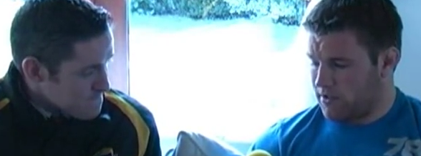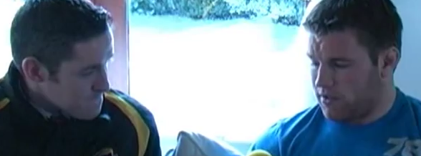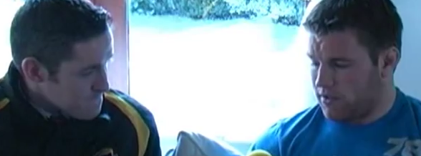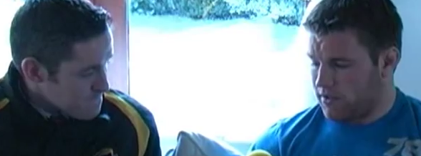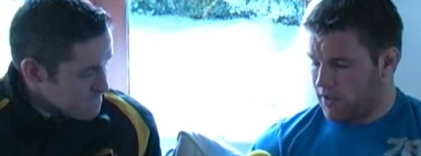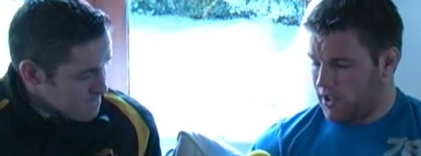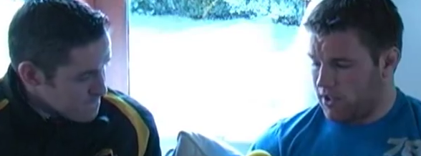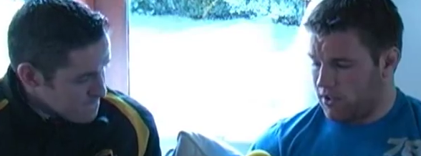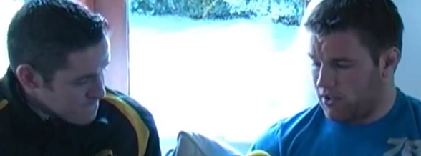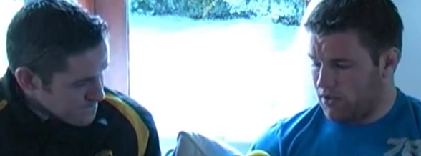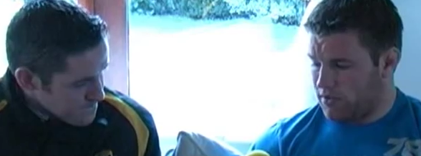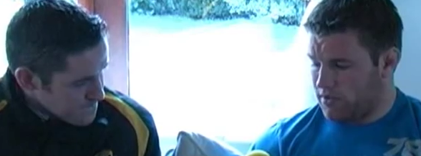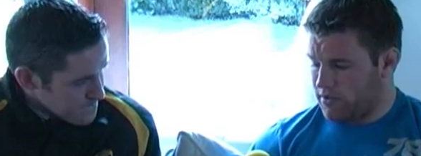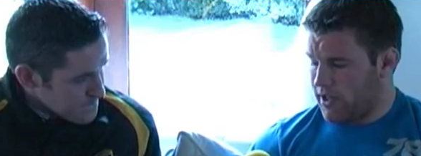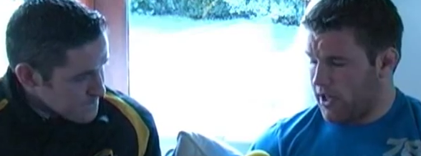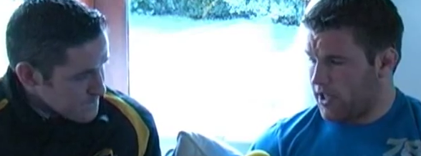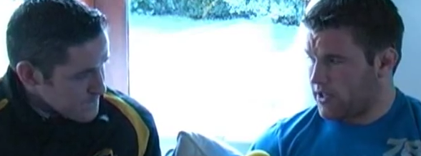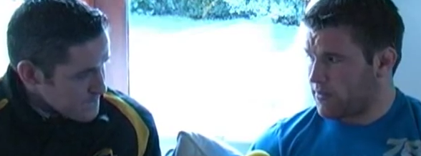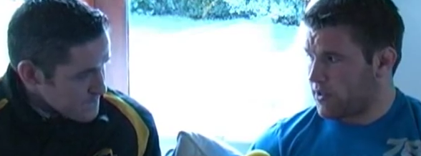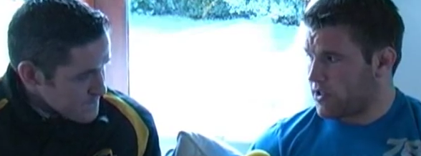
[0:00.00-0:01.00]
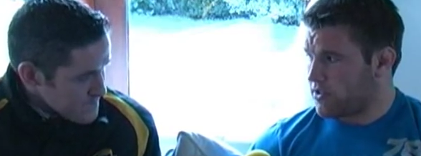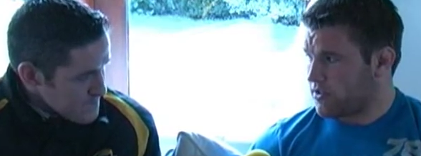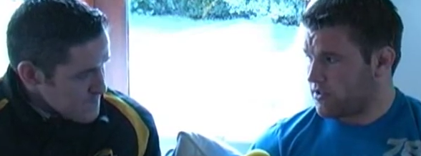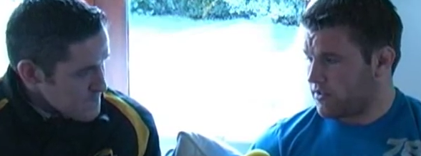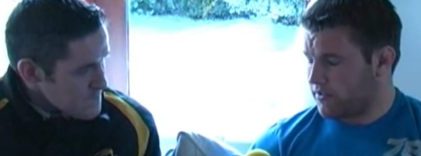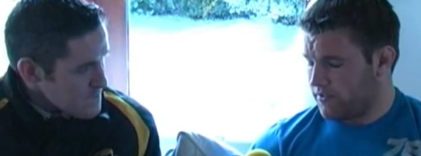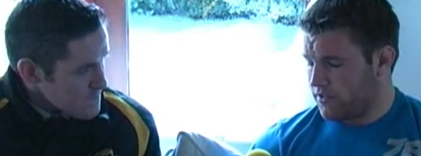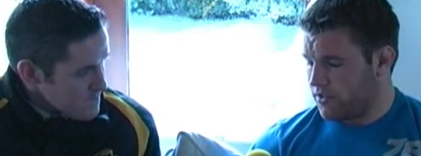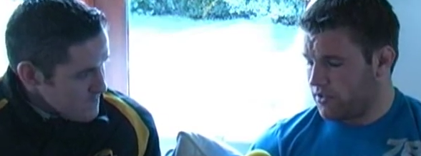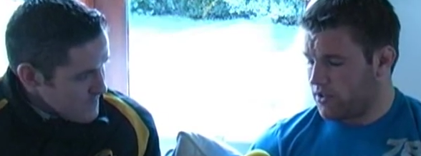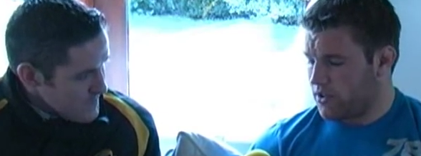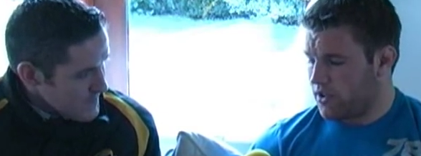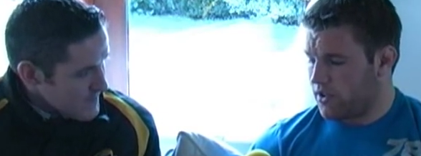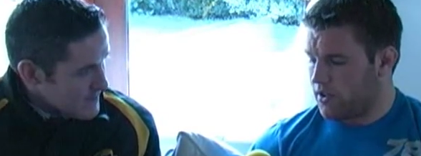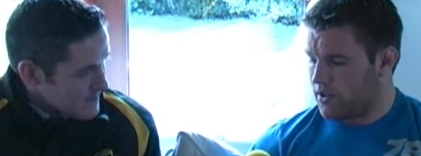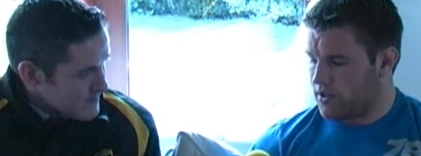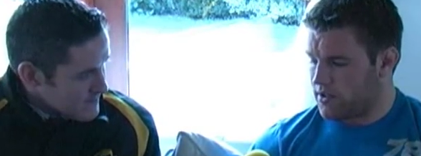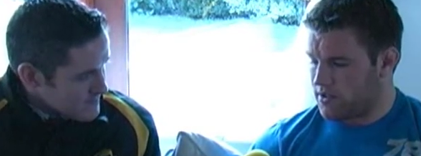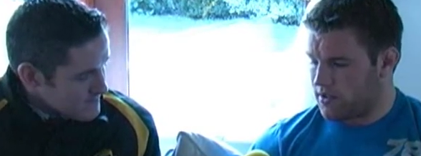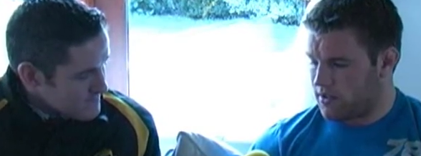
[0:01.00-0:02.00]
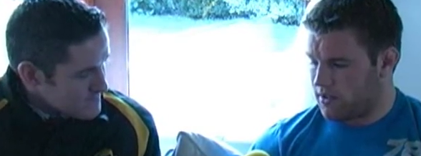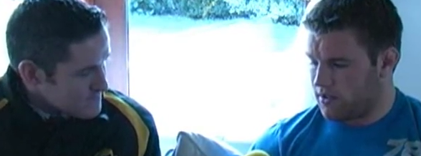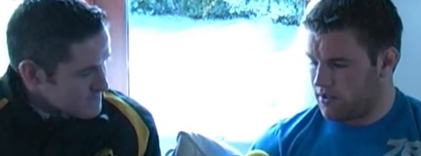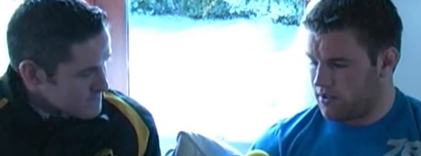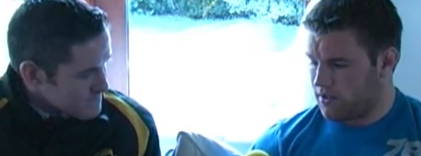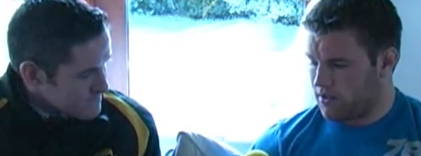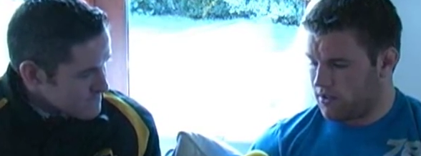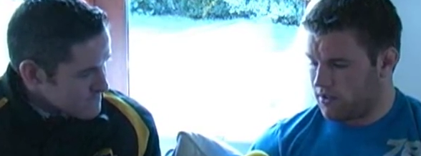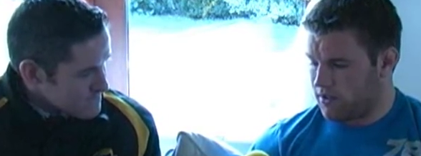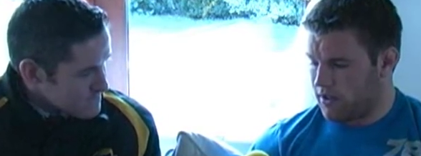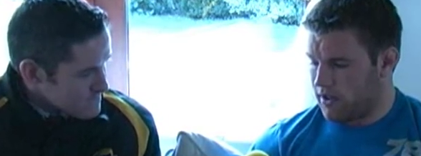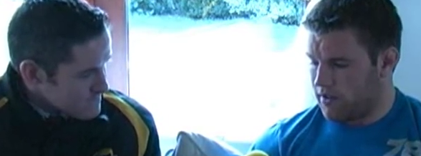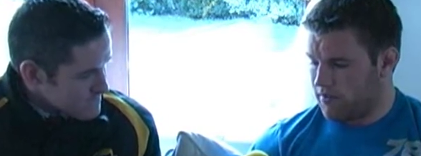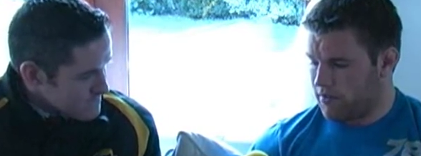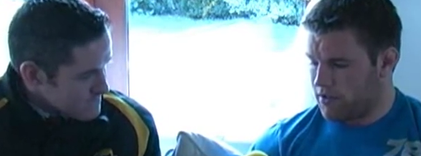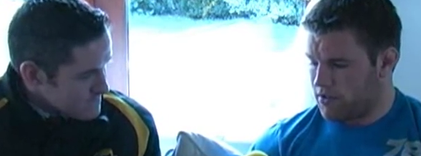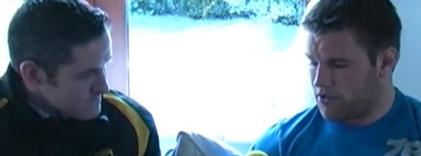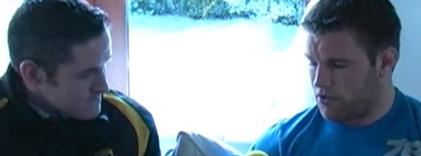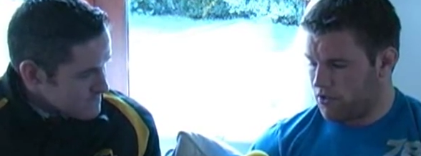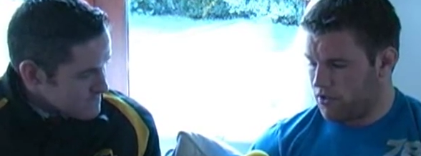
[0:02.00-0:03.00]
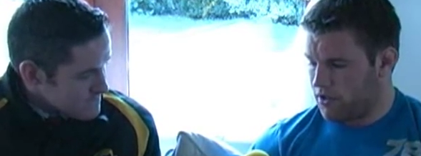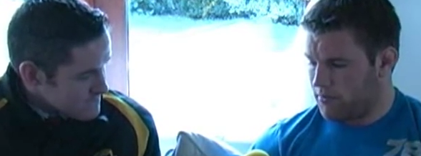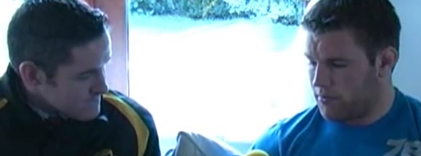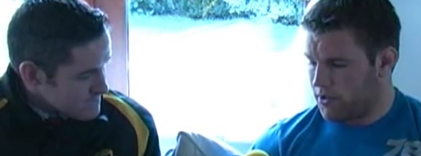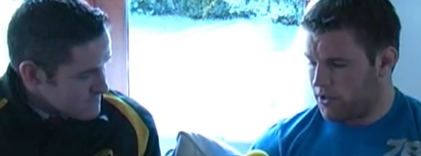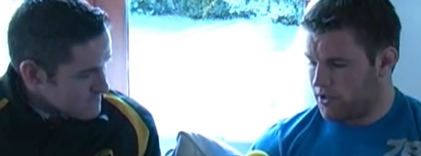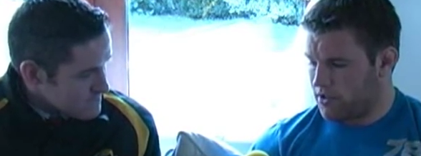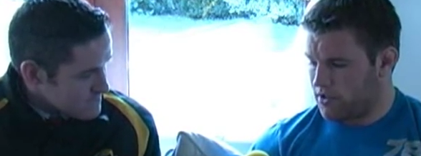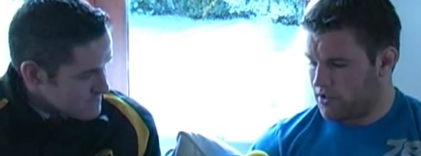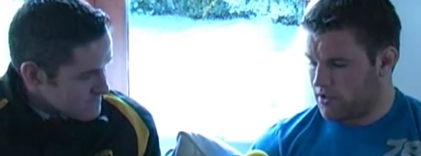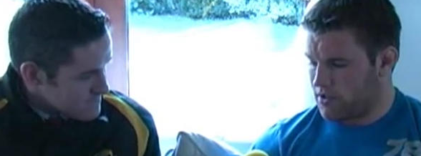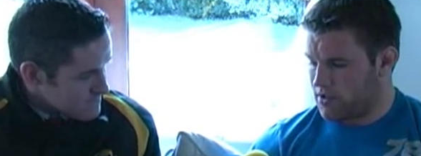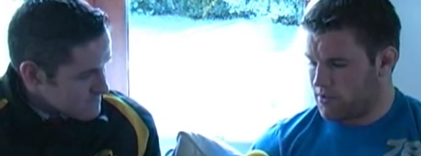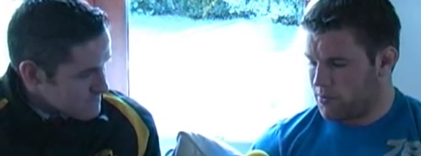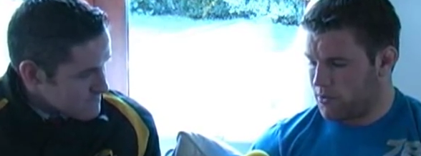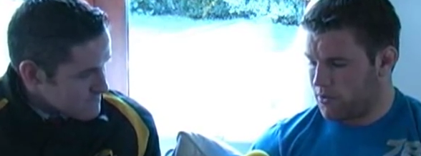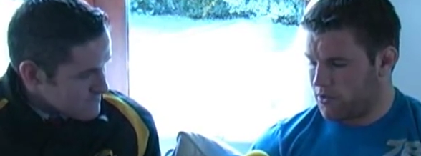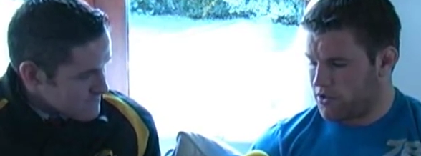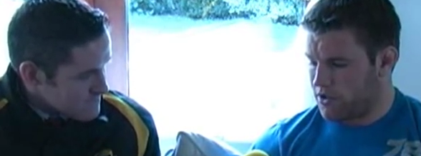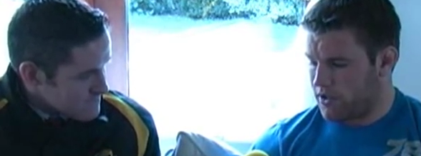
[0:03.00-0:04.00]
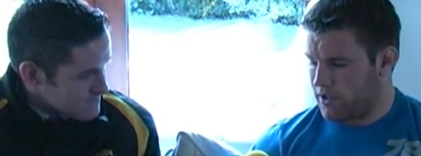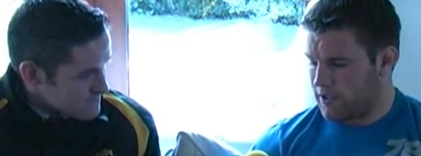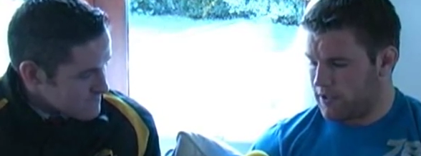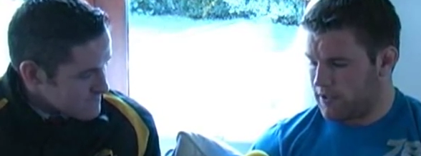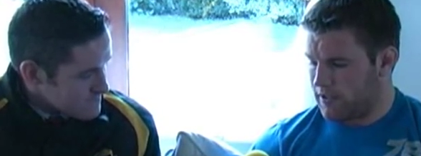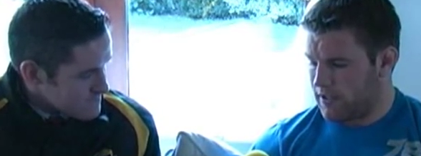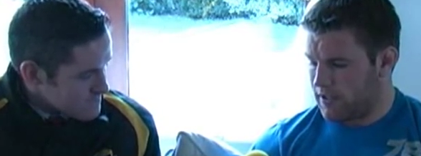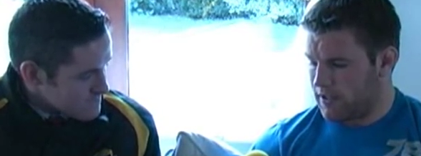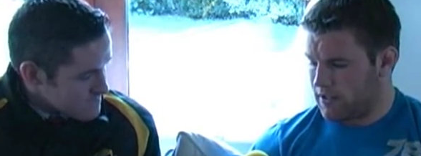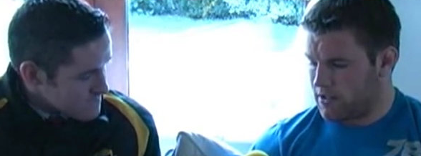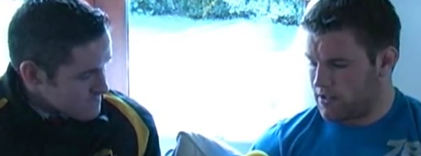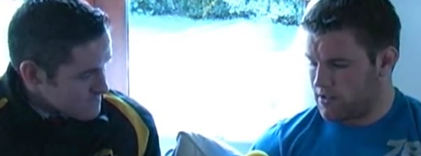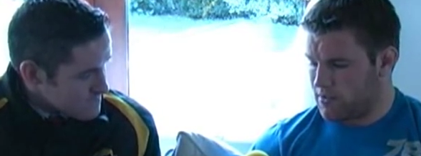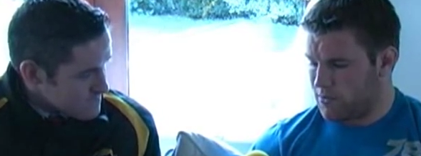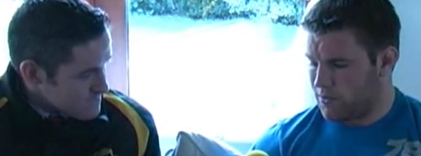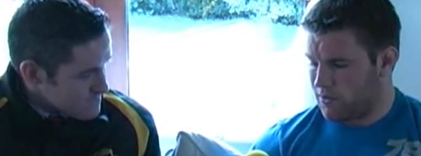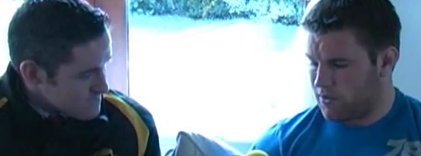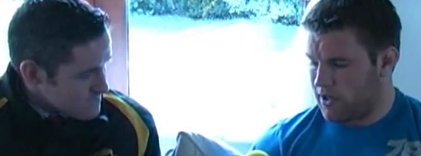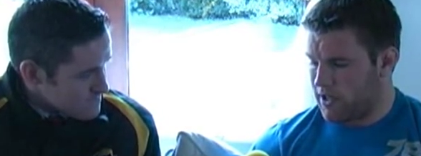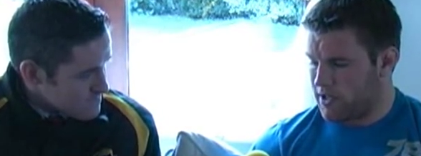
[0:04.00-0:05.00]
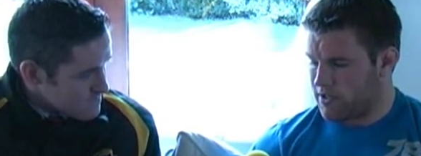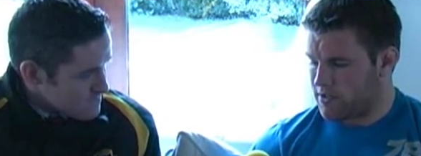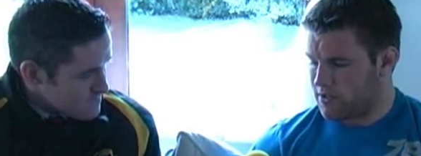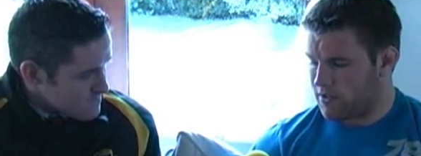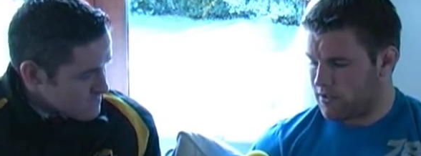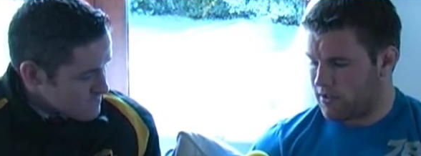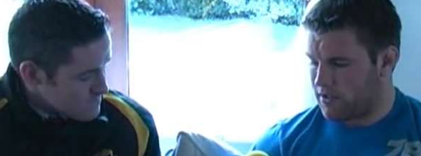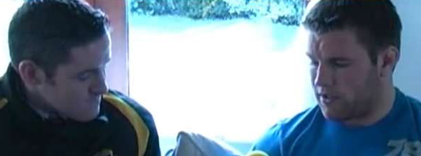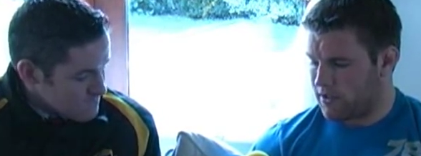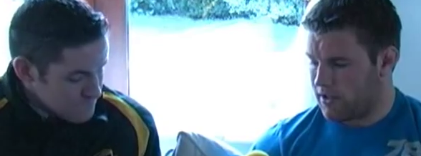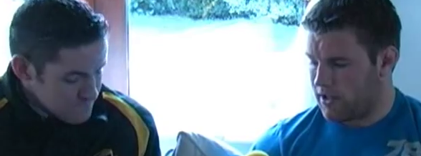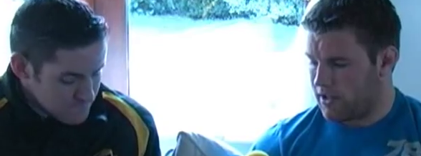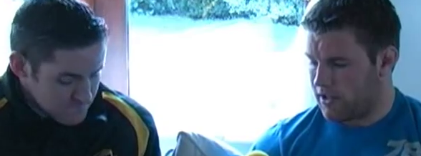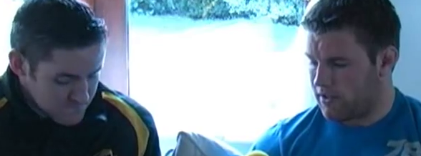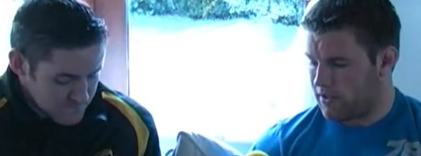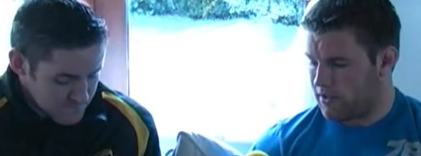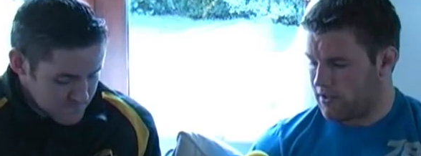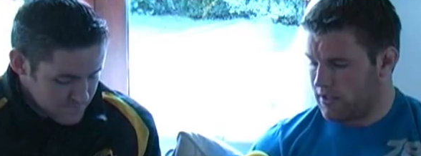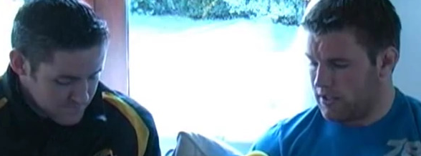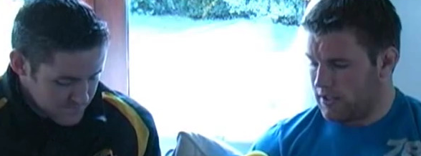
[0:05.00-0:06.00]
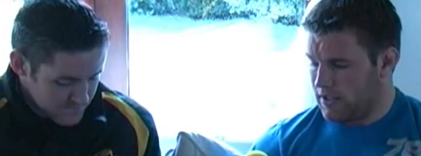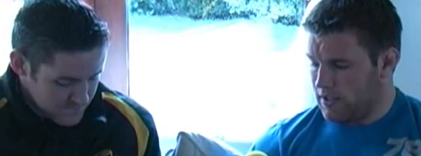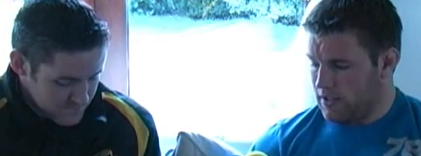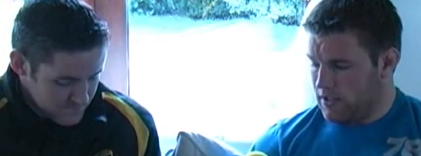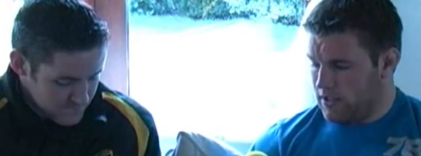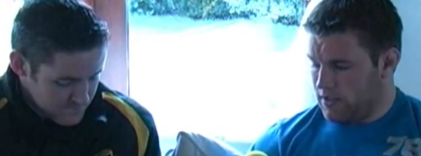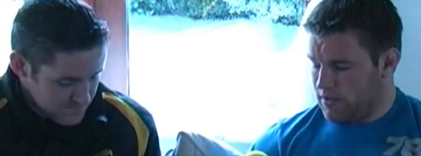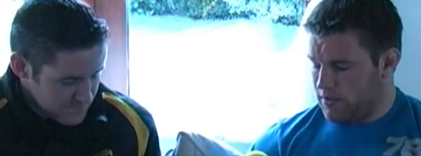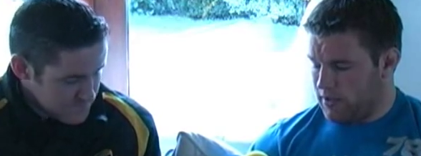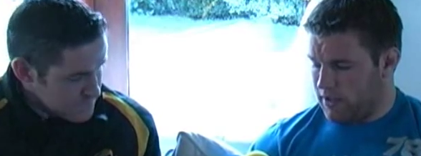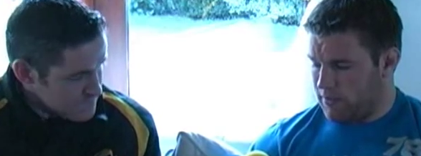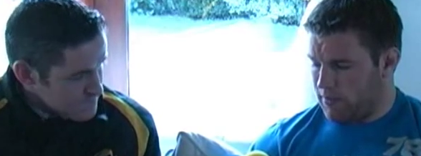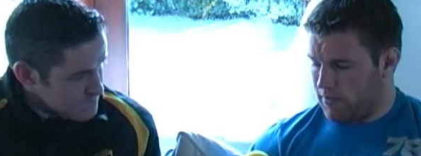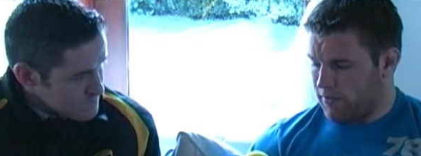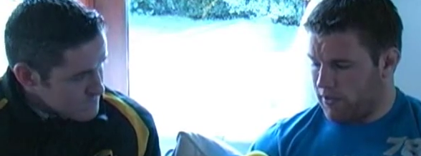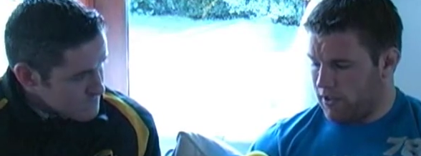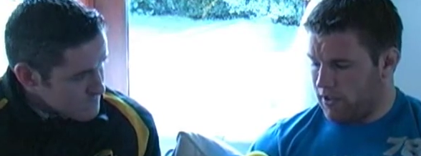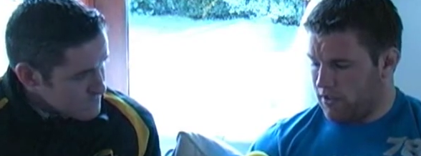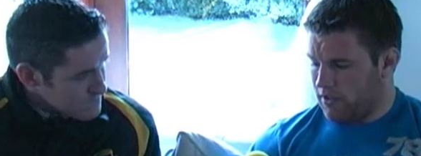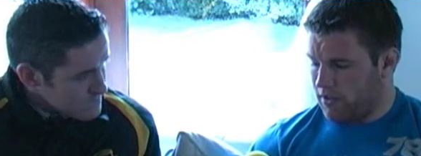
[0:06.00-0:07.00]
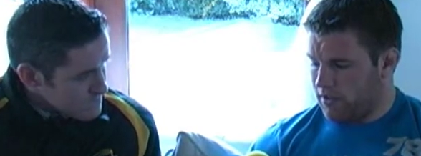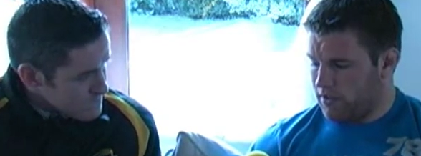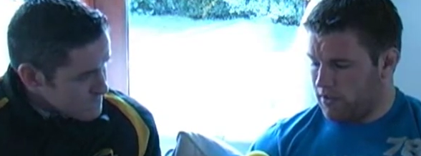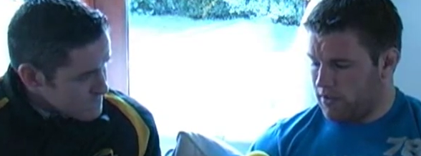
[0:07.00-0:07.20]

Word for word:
Speaker 1: You're getting loads of text messages and phone calls, and you know everyone's rolling behind you to support you and uh, support Leinster. And, and when I'm involved,